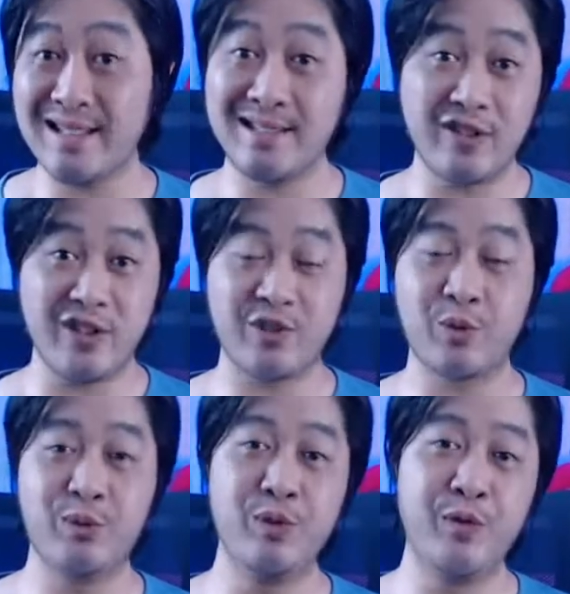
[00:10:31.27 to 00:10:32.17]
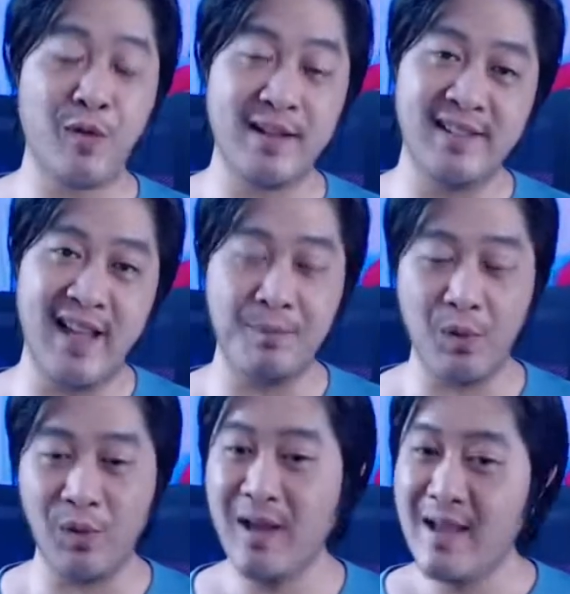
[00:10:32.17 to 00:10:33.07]
such as Groove, for
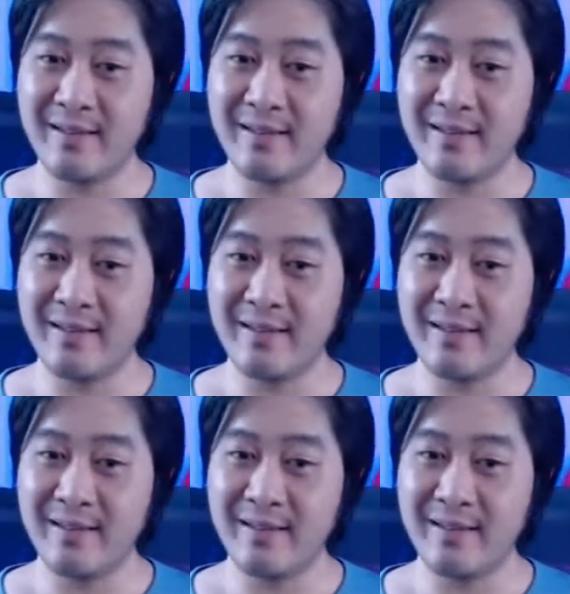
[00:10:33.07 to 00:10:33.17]
example.